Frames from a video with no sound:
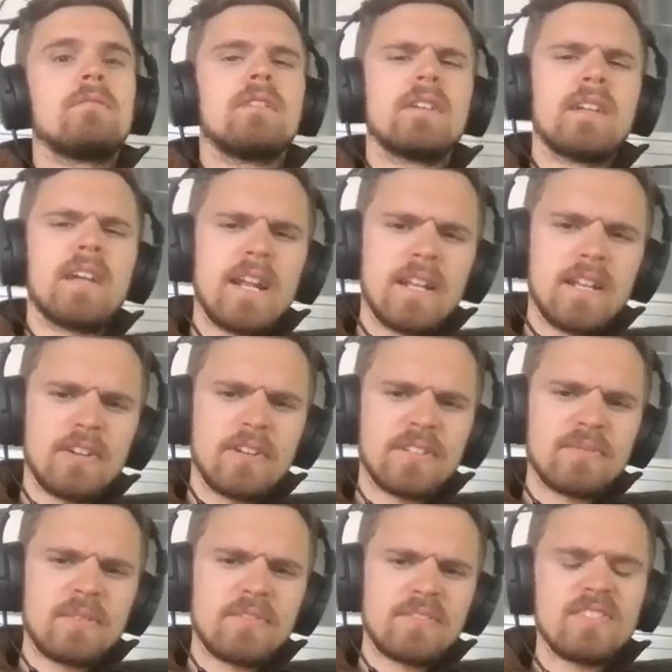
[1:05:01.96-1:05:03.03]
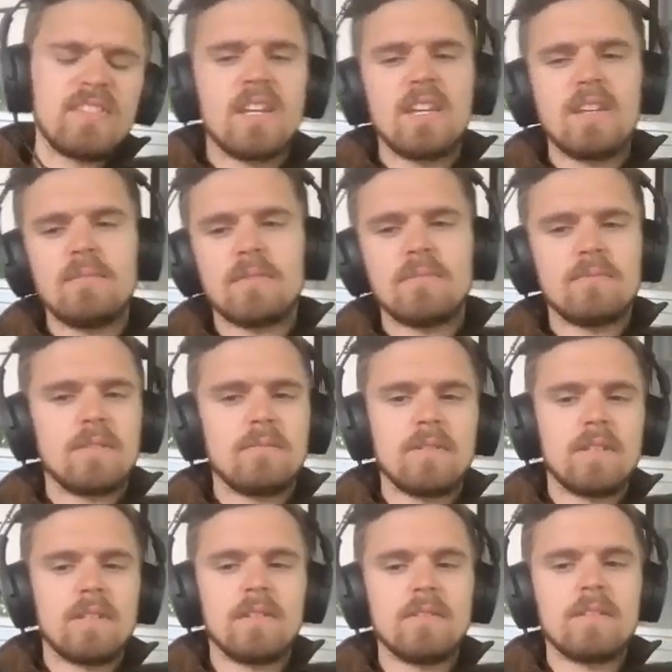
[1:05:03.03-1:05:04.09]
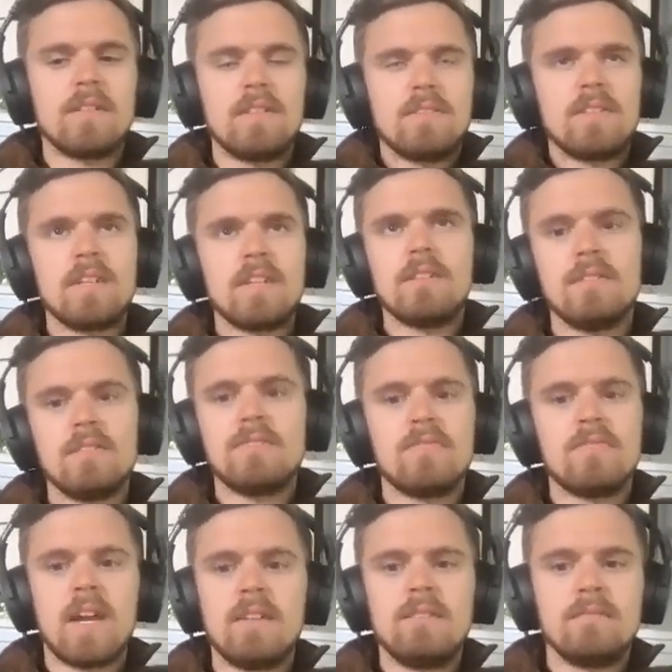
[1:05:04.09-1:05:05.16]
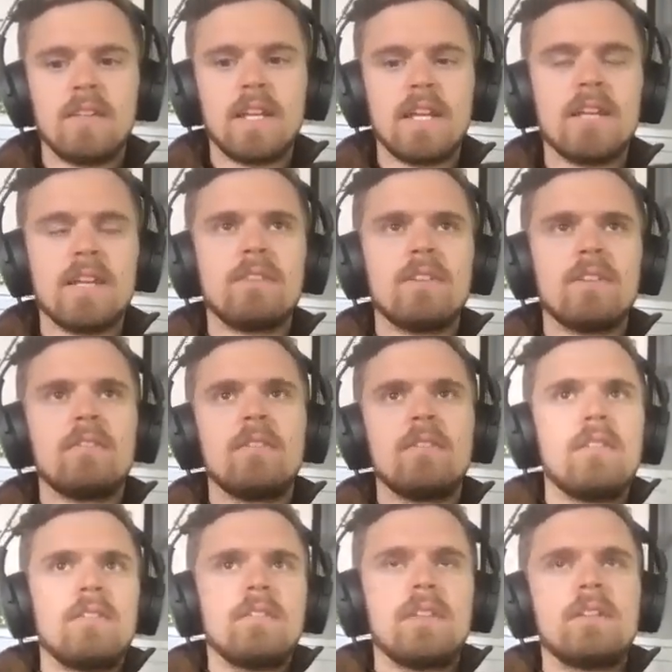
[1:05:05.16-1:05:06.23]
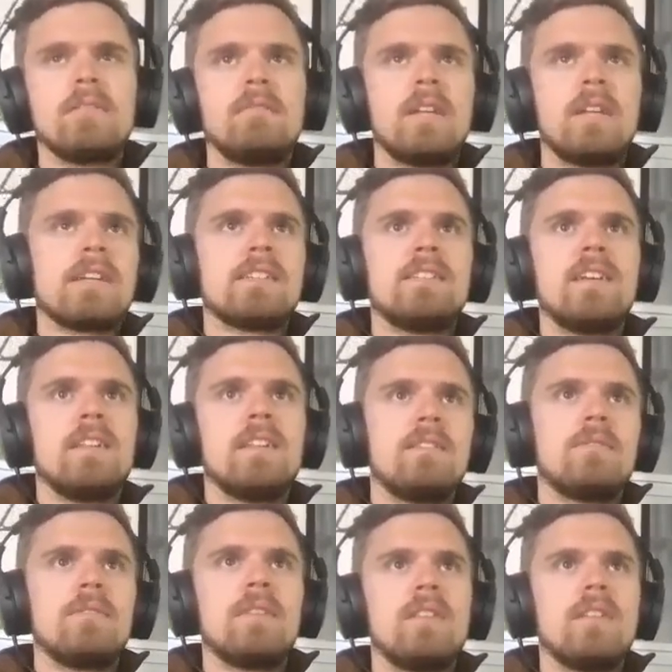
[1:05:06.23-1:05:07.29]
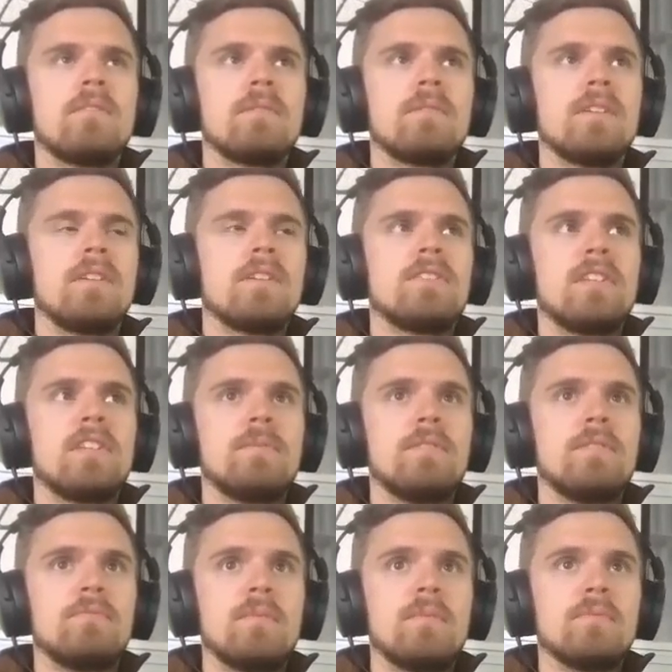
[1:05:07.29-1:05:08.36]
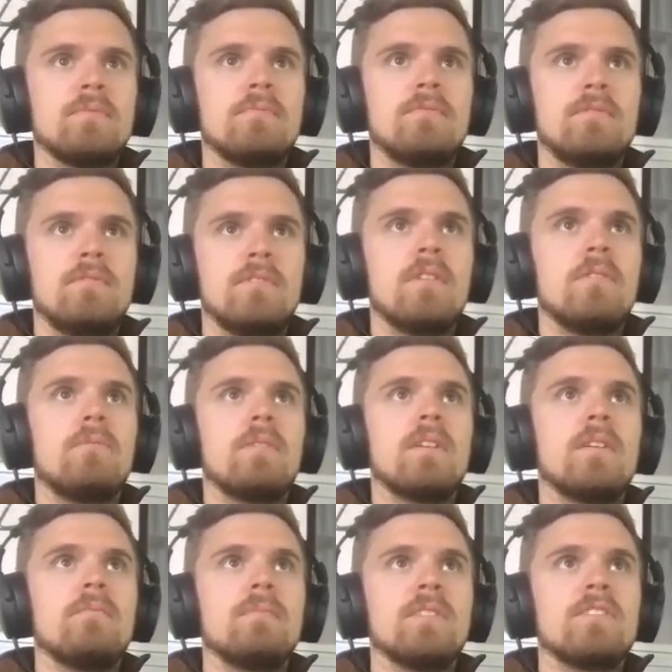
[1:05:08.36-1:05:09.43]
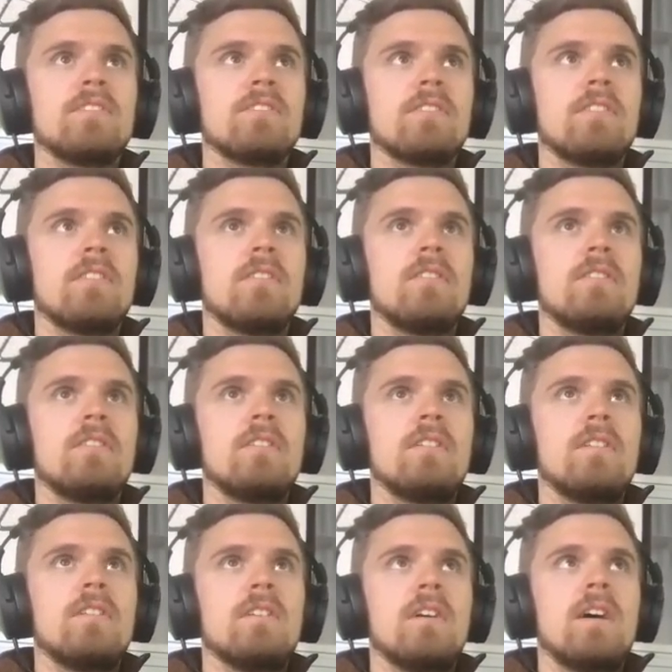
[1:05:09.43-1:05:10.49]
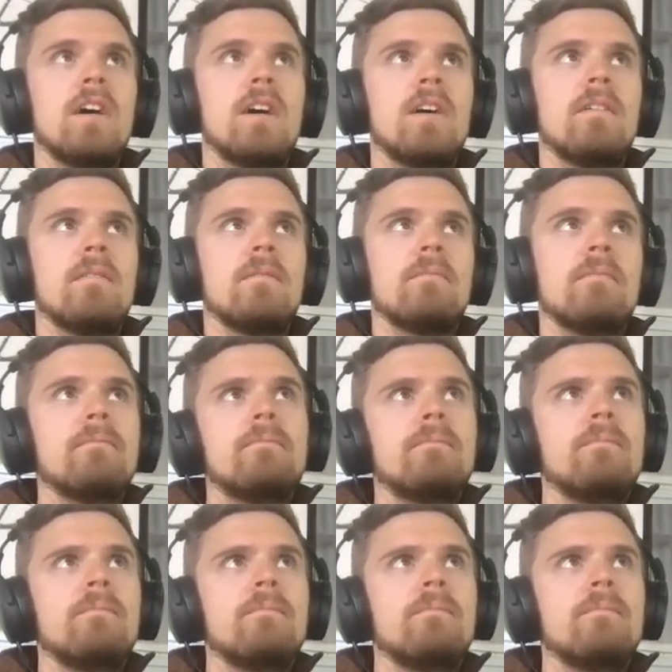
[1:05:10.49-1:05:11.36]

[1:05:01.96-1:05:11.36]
were kind of curious what I was saying, but weren't, it's like, it's fine. Like I said, the only thing that really irritates me is people don't want to listen at all. Um,